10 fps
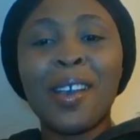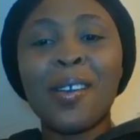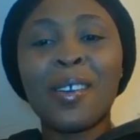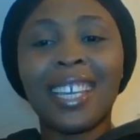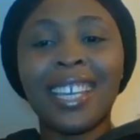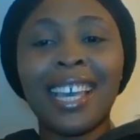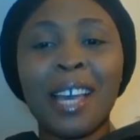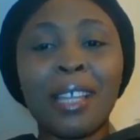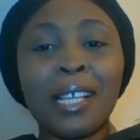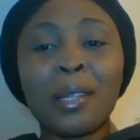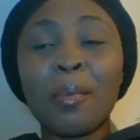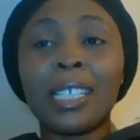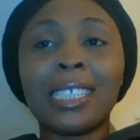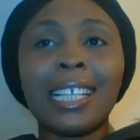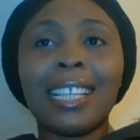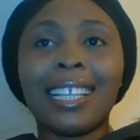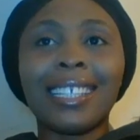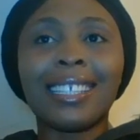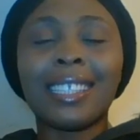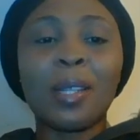Okay, that's good. But is there
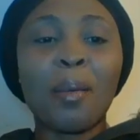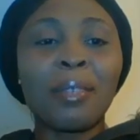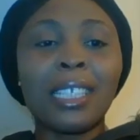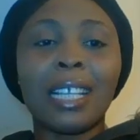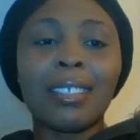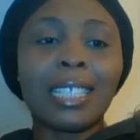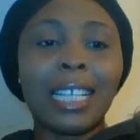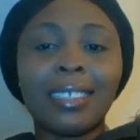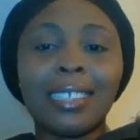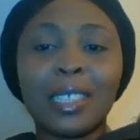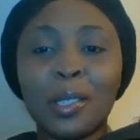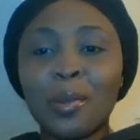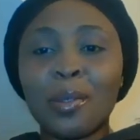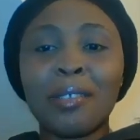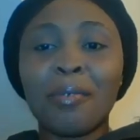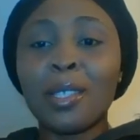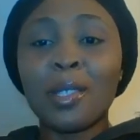like something outstanding they should do different?